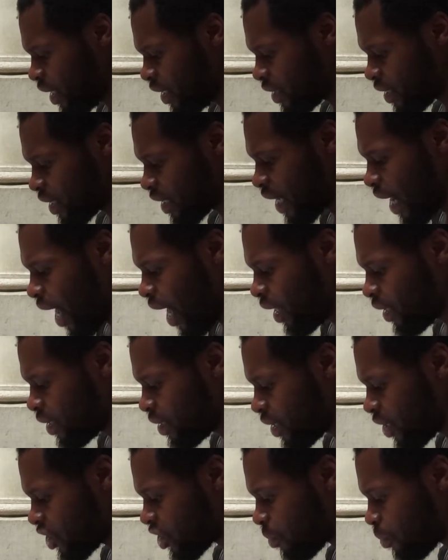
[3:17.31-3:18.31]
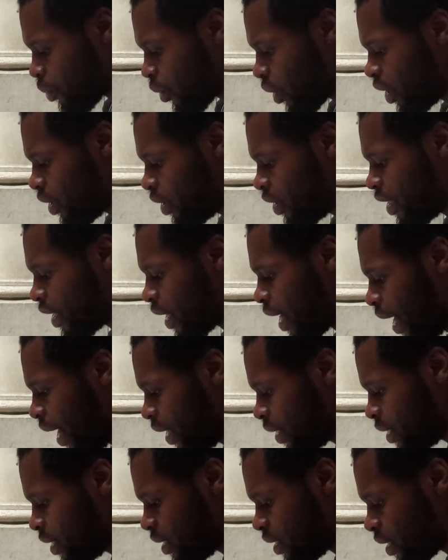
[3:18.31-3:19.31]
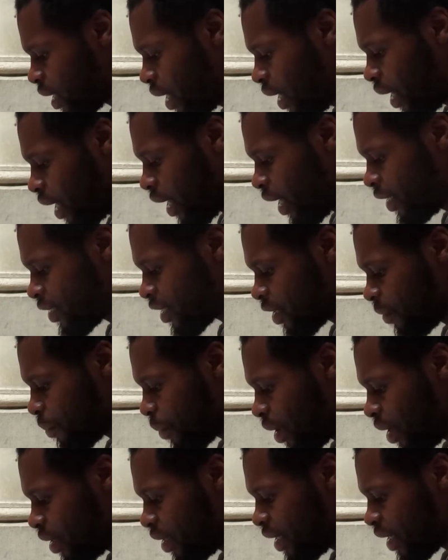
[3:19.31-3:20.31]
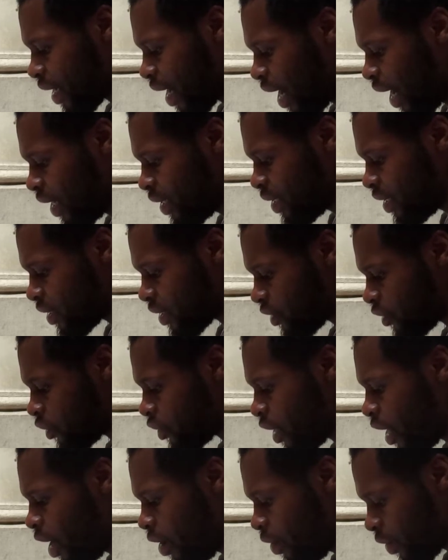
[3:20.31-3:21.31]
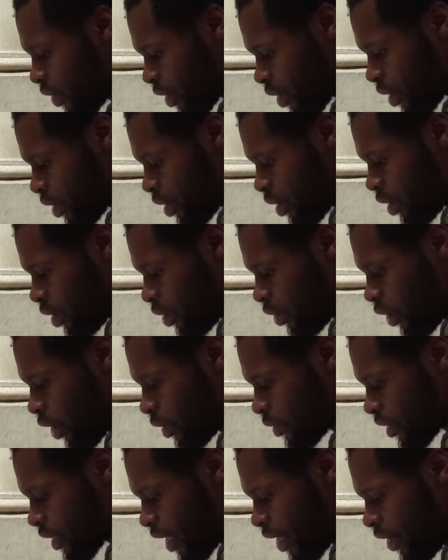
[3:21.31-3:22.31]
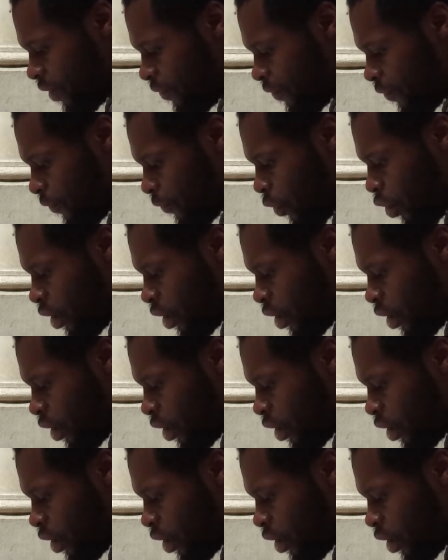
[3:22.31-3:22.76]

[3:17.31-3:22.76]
to godliness brotherly kindness, and to brotherly kindness charity. You know what I'm saying? For